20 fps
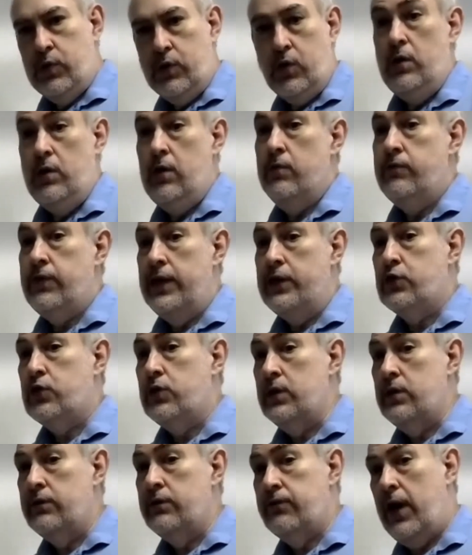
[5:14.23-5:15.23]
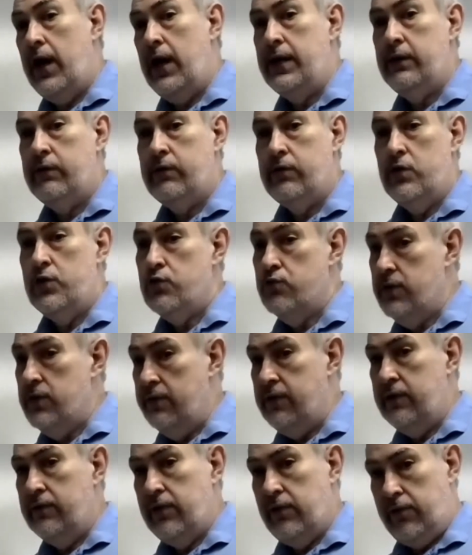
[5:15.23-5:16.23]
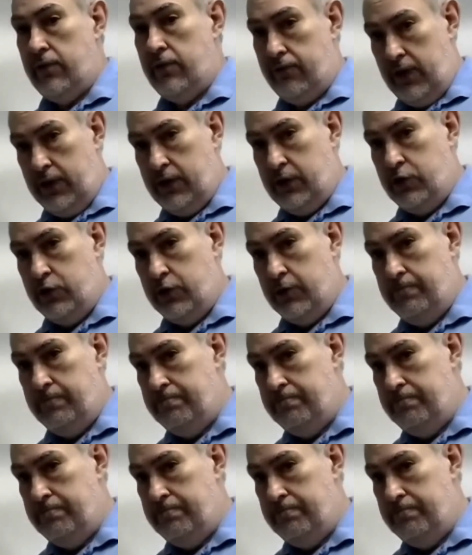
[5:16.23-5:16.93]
going to eventually define as the derivative of a function.